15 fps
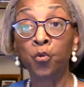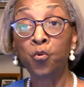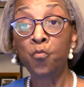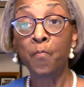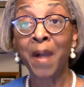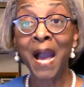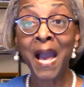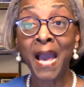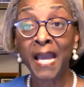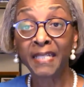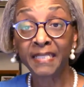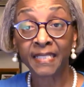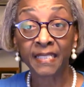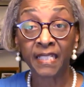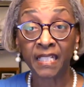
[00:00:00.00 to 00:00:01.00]
minds
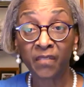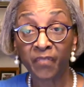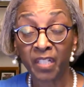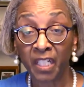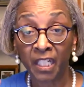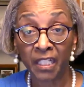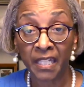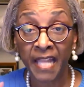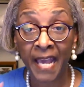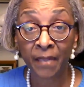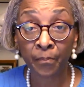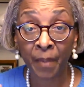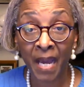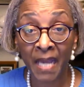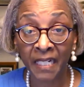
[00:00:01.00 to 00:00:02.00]
living in that
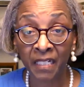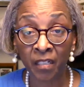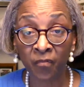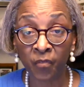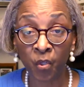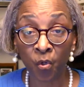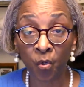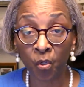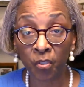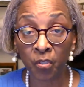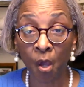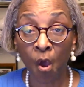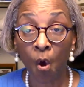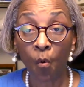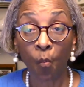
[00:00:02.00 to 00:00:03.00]
body of yours?
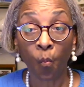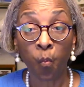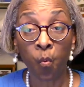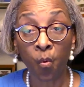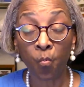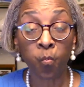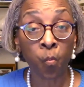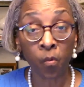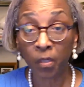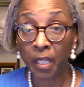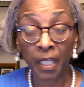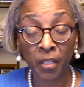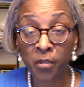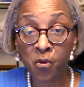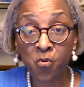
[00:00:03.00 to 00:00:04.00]

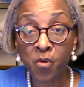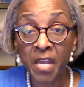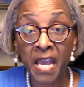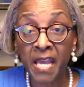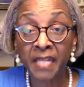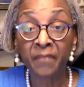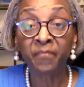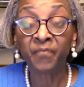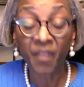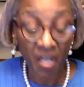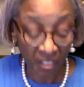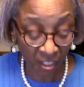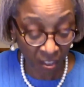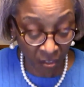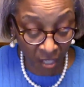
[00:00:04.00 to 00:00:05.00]
You can't
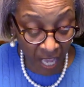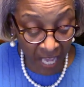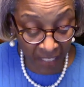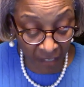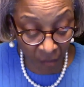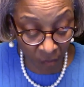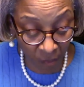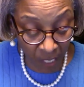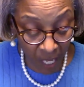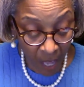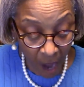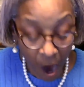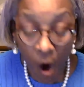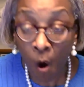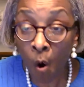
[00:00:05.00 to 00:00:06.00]
function as a
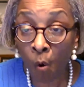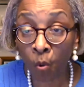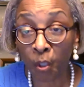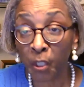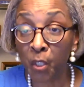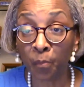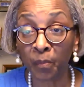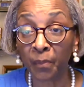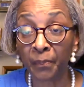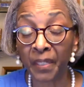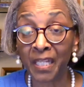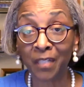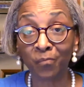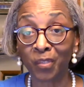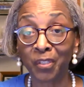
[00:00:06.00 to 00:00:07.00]
whole human being
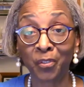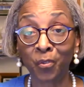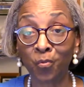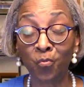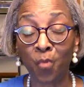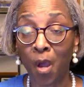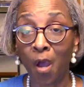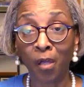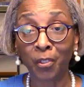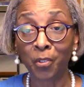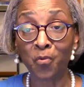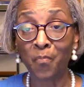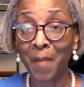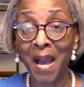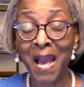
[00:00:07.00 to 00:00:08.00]
with two
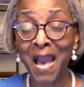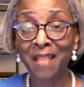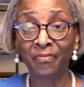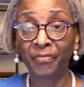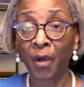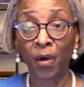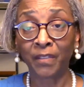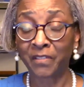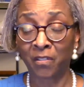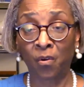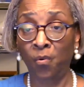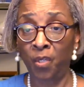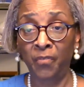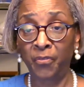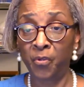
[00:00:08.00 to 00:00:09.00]
mind thoughts
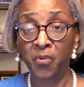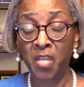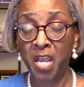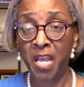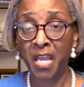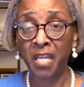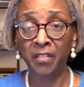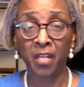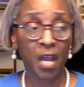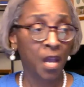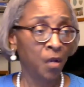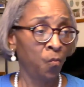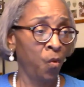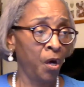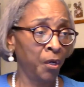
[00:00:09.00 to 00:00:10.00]
going through your head.
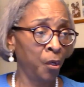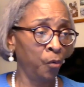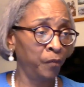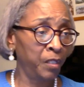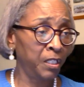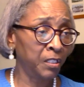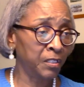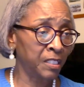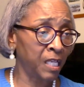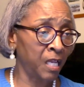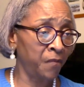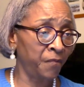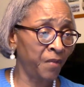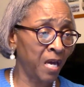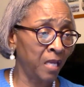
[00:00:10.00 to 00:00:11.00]
One over here say
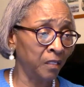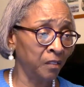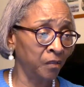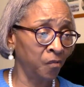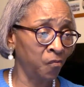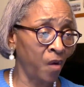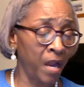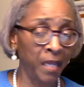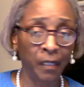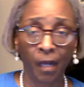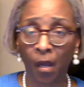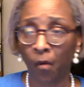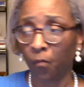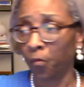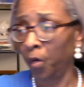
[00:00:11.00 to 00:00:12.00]
follow the right,
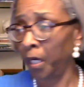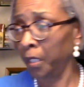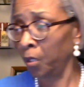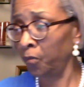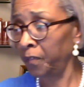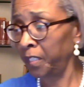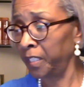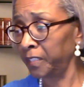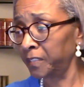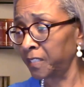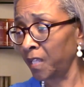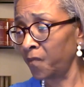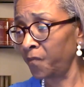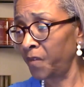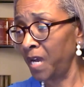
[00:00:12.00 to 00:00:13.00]
one over here say
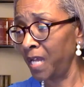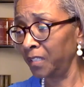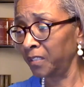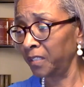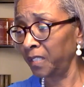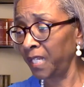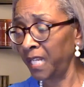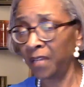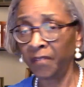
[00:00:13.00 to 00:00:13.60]
follow the left.